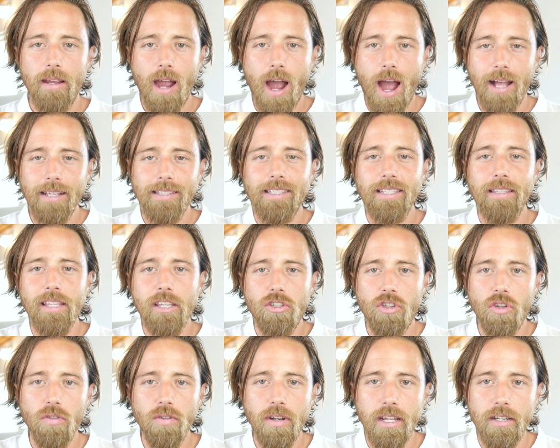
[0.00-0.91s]
constantly
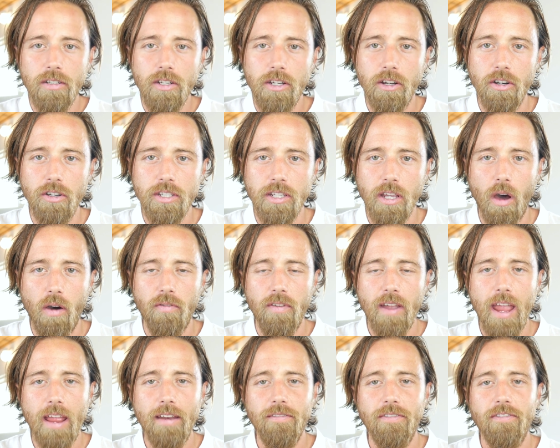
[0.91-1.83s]
tune into yourself
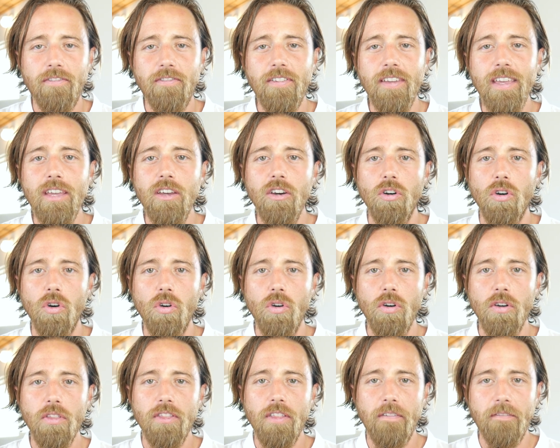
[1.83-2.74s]
and
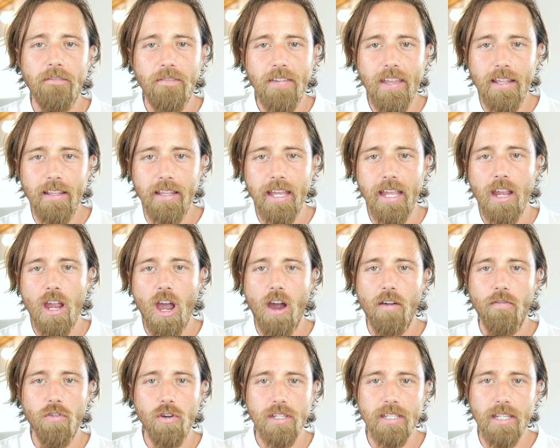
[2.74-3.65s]
feel the feeling
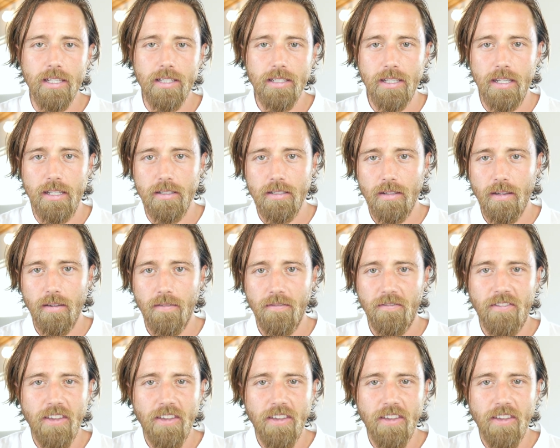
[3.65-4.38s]
of resistance.